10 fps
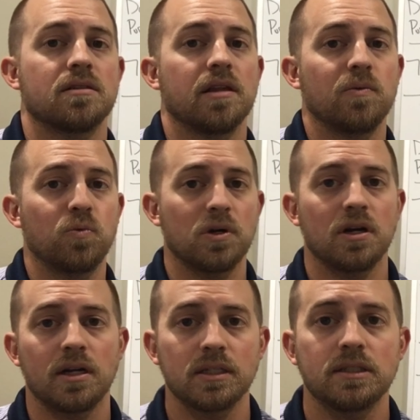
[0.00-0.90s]
They were
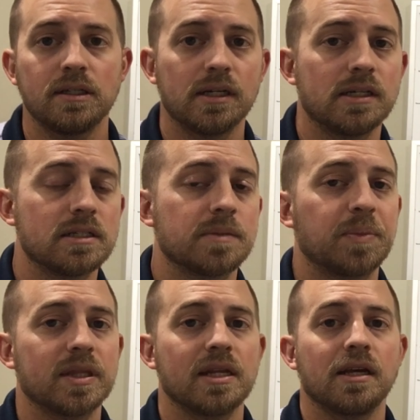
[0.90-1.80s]
on clearance,
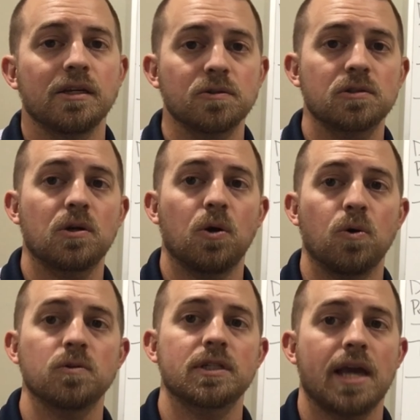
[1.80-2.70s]
but then I used
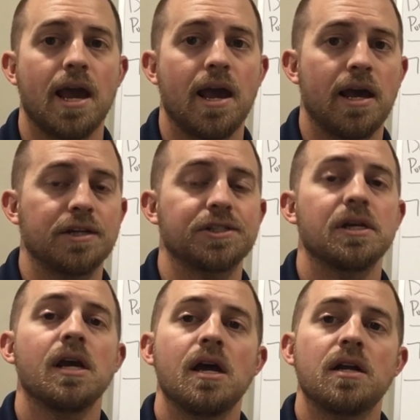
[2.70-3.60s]
Kohl's Cash
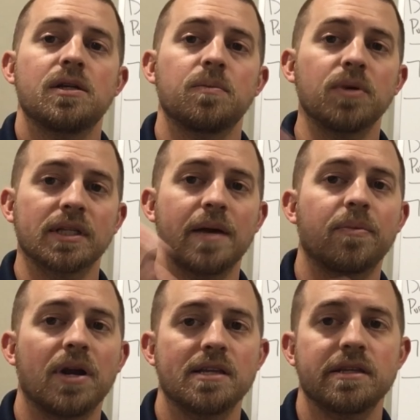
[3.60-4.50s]
to bring that
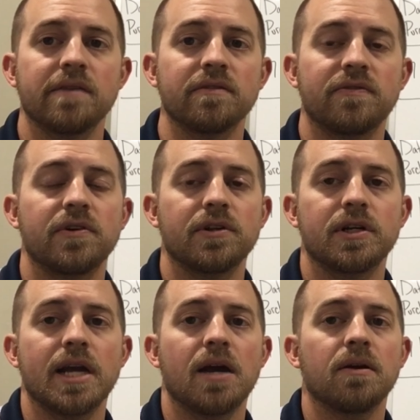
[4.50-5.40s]
price even further
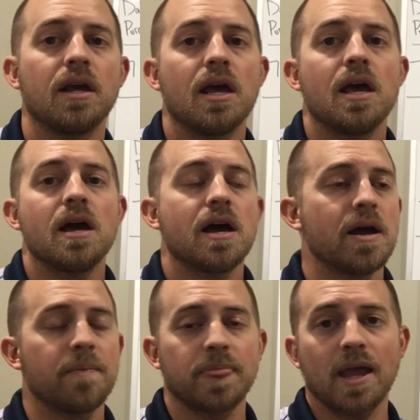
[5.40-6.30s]
down.
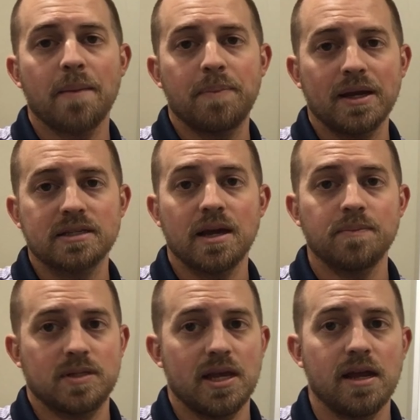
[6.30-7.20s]
I picked up
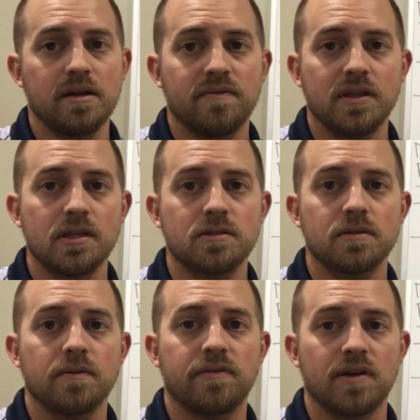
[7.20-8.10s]
10 of these
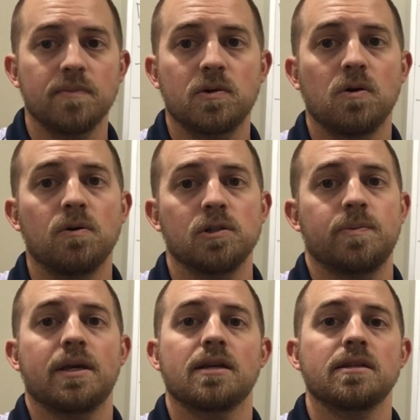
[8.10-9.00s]
from Kohl's
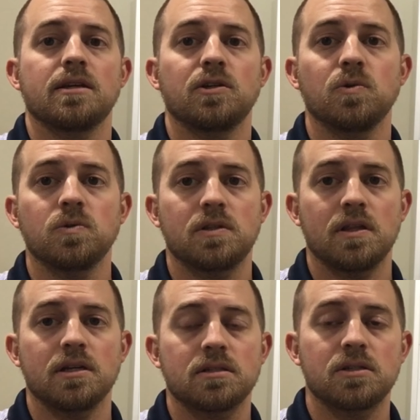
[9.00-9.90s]
because I used
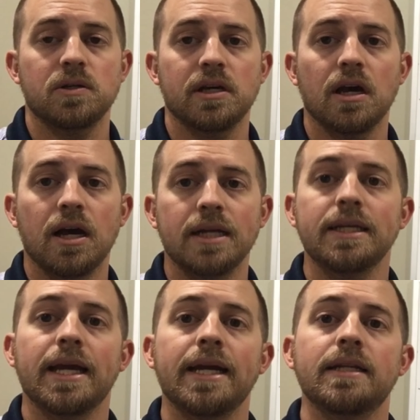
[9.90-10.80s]
this to get
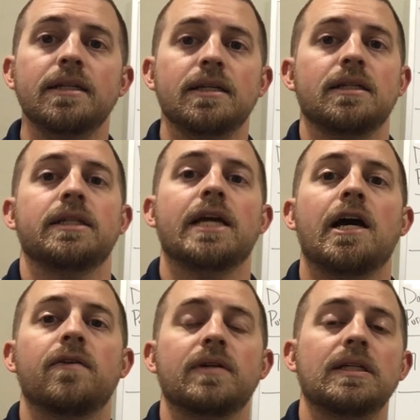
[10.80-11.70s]
ungated in
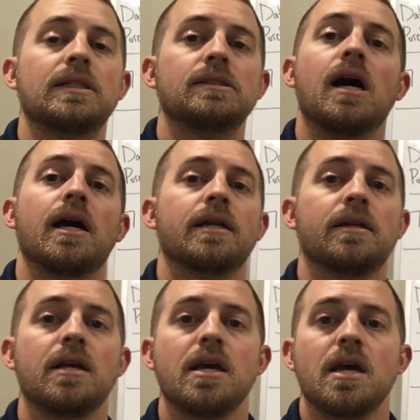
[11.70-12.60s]
Calvin Klein.
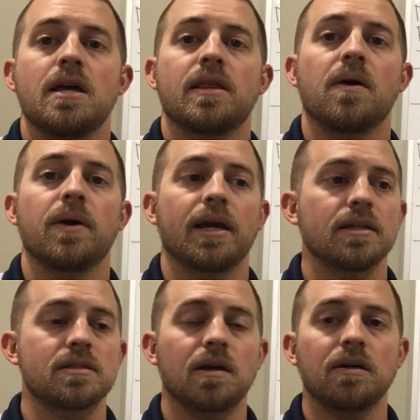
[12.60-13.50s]
That way I can
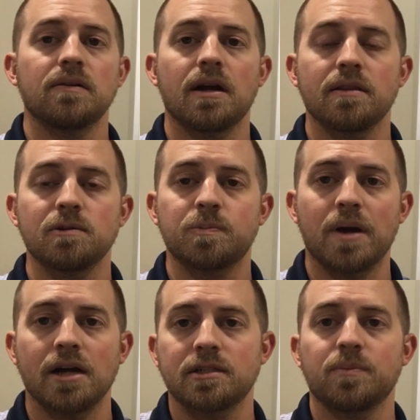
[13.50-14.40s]
sell a lot of those
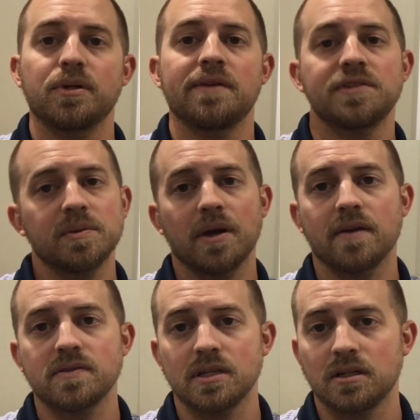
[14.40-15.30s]
boxer briefs you may have
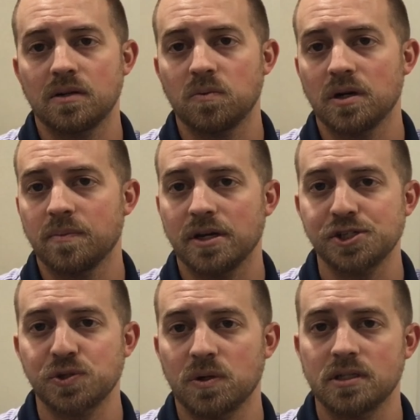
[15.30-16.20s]
seen on one of my
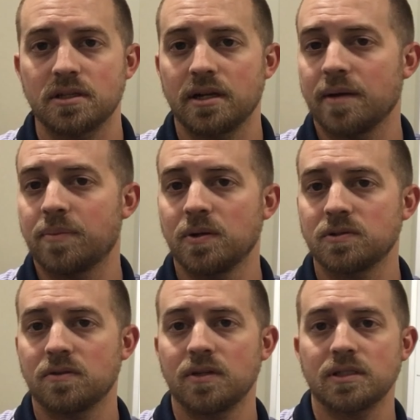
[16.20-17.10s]
shorts that I
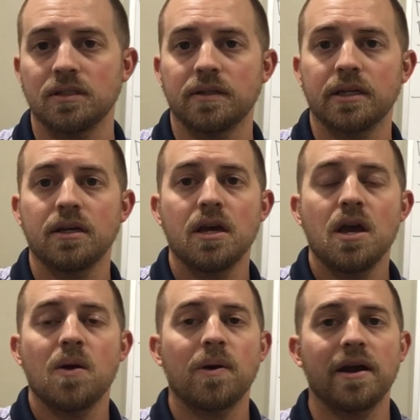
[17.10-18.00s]
posted recently,
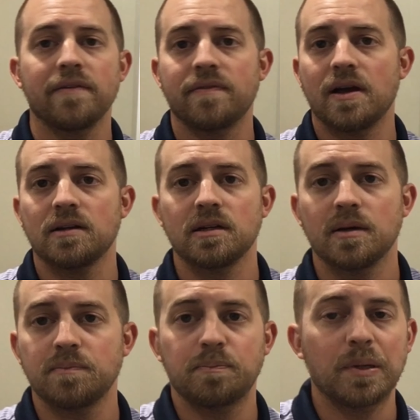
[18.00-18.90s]
where I found a
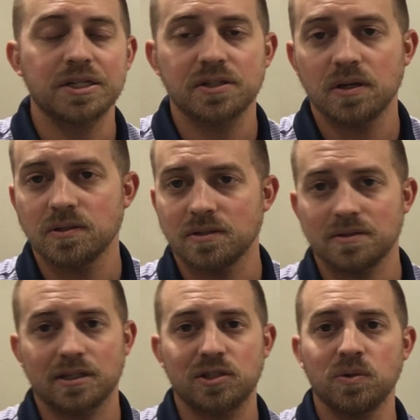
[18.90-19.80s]
bunch of those. It was
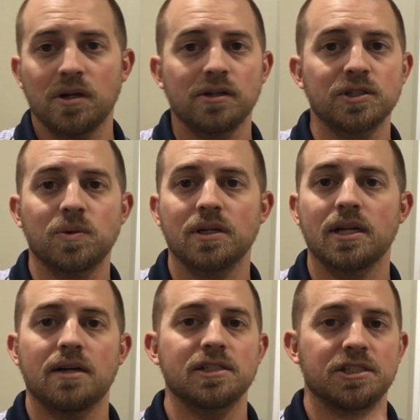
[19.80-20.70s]
like
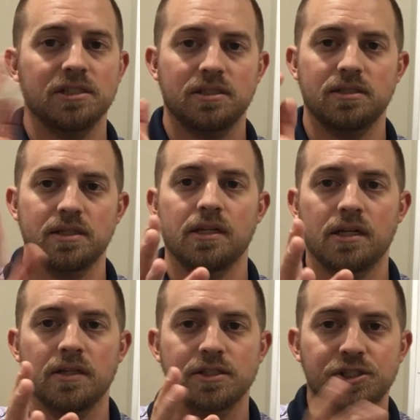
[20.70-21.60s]
$220 just sitting
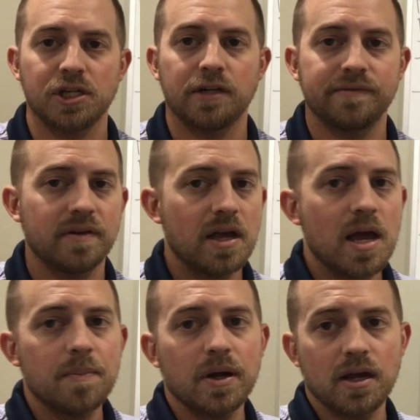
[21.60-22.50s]
on the shelf.
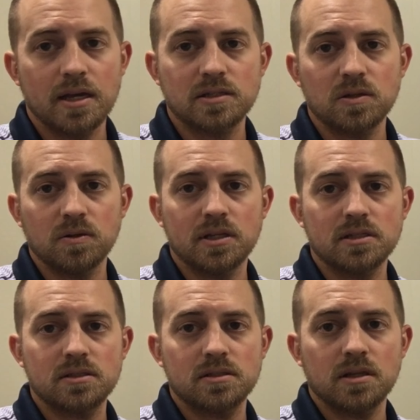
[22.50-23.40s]
But I sold
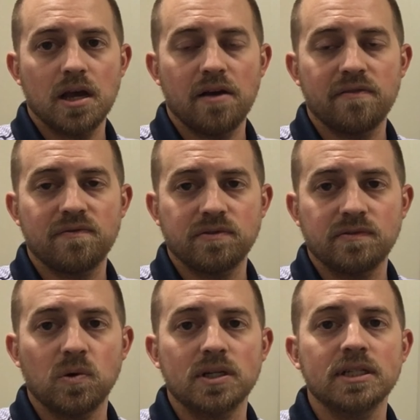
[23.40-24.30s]
this for
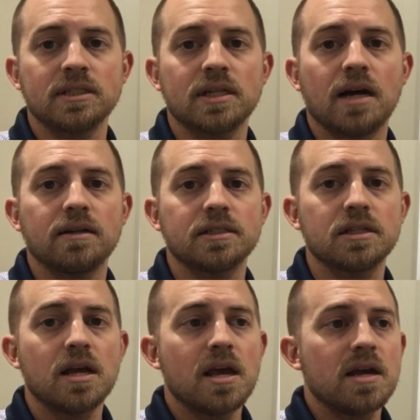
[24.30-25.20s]
$14,
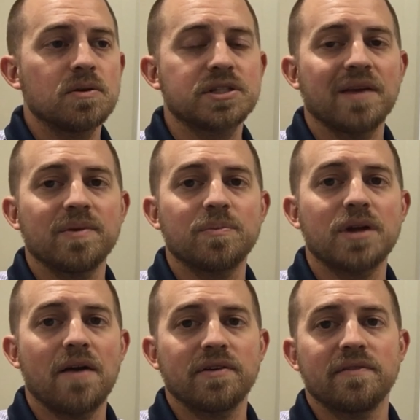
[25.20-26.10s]
which gave me a
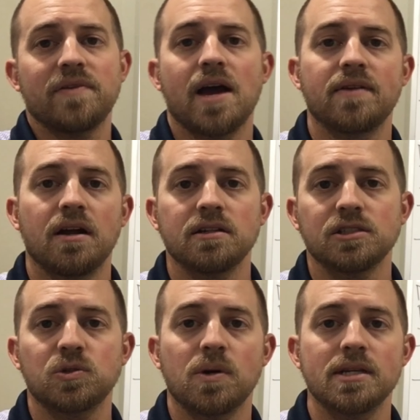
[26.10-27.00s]
profit of
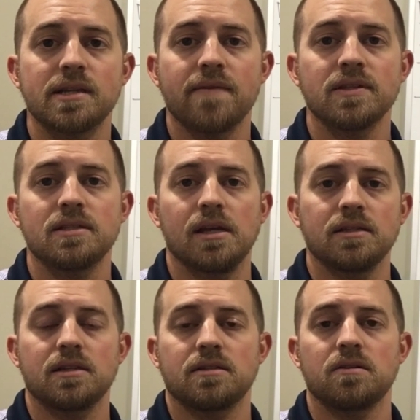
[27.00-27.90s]
$5.27.
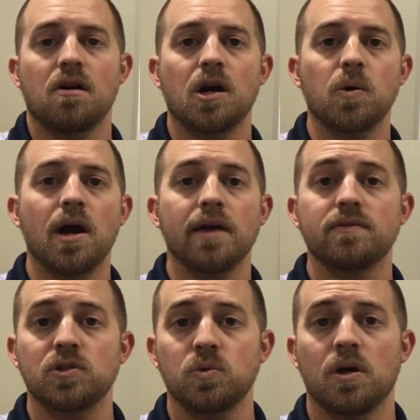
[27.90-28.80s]
That's an ROI of
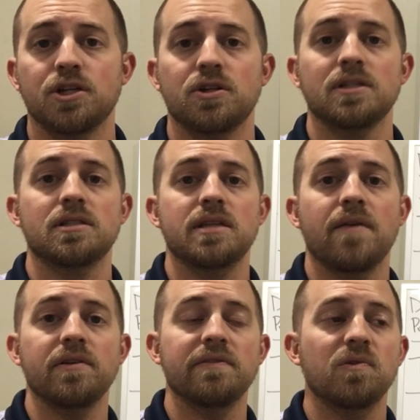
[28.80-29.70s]

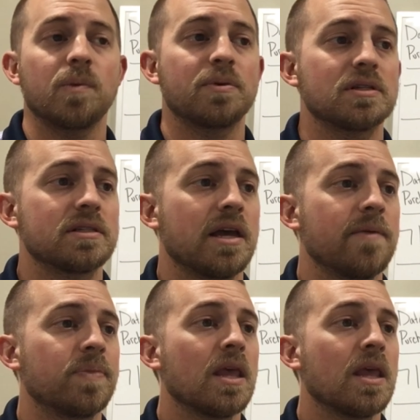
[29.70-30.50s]
274%.